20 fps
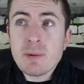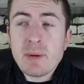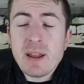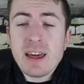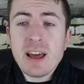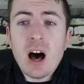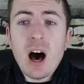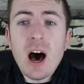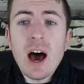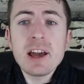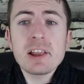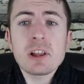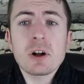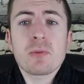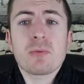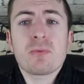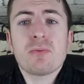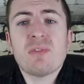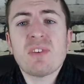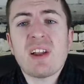can play
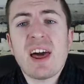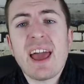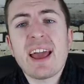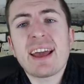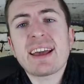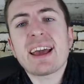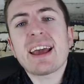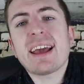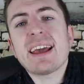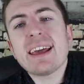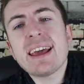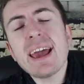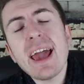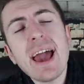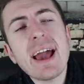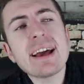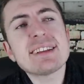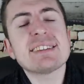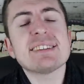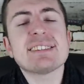either flank.
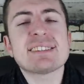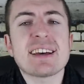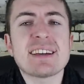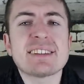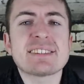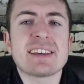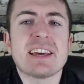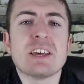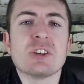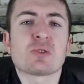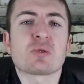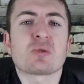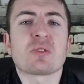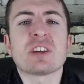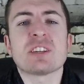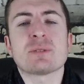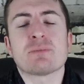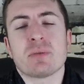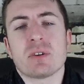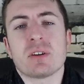Yes, he's had his
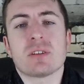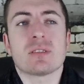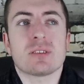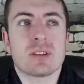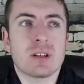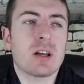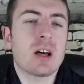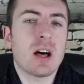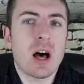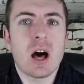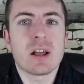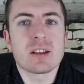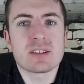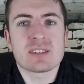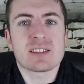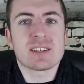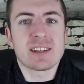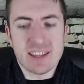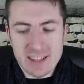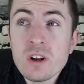injuries, but
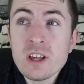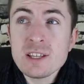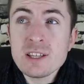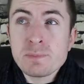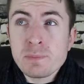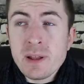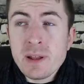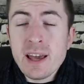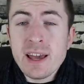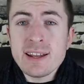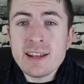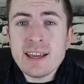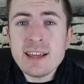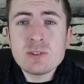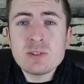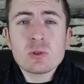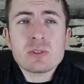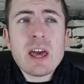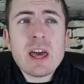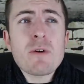honestly, when he's played,
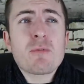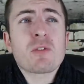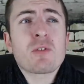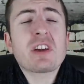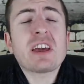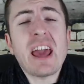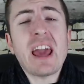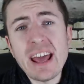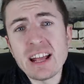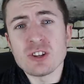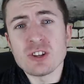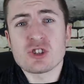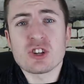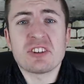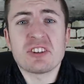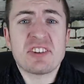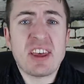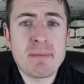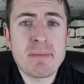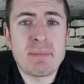he's looked every inch
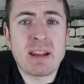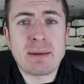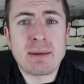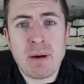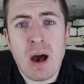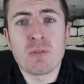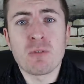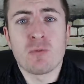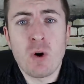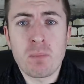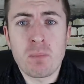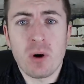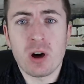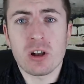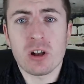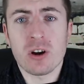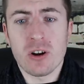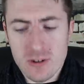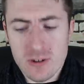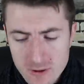a £10 million
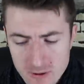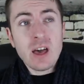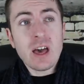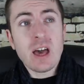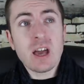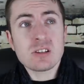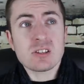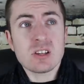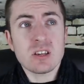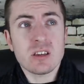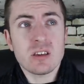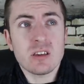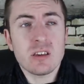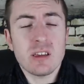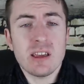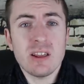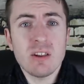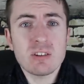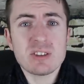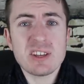footballer. Actually,
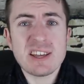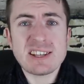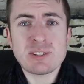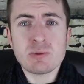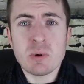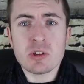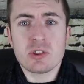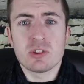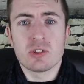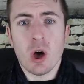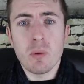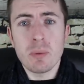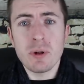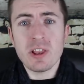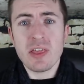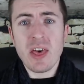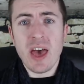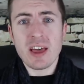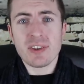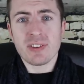he looks like he's worth
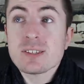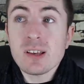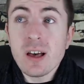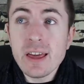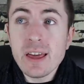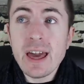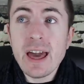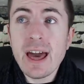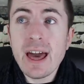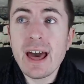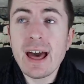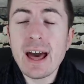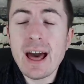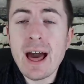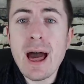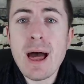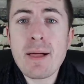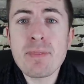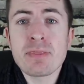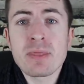double that. So
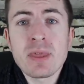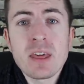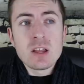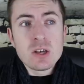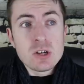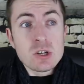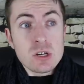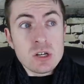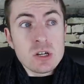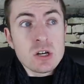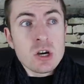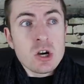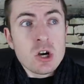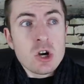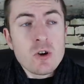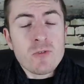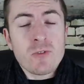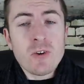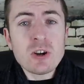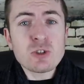yeah,
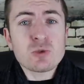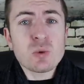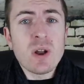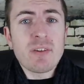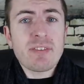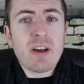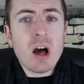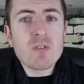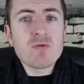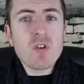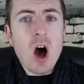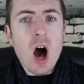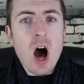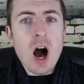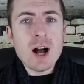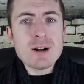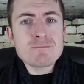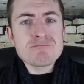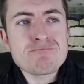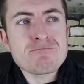first one I've got
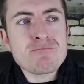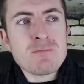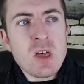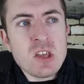wrong.